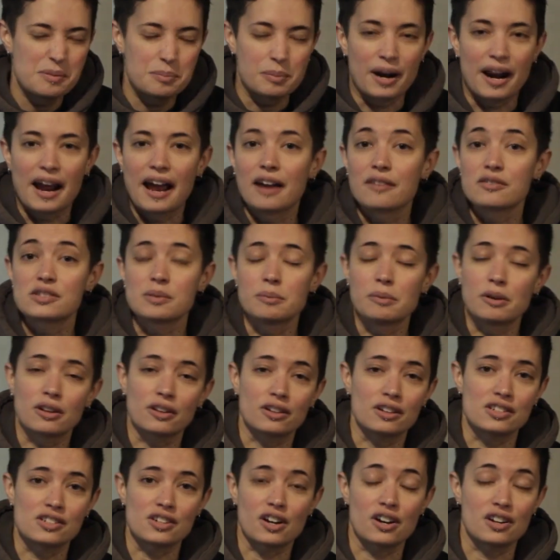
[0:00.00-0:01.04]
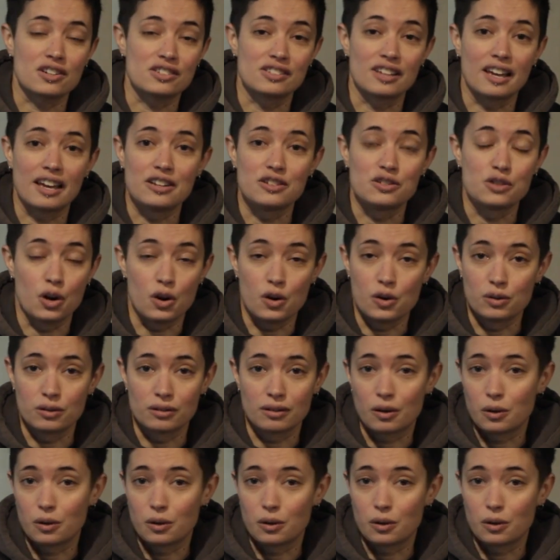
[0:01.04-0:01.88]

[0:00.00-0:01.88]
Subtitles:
but I have some other guitars that don't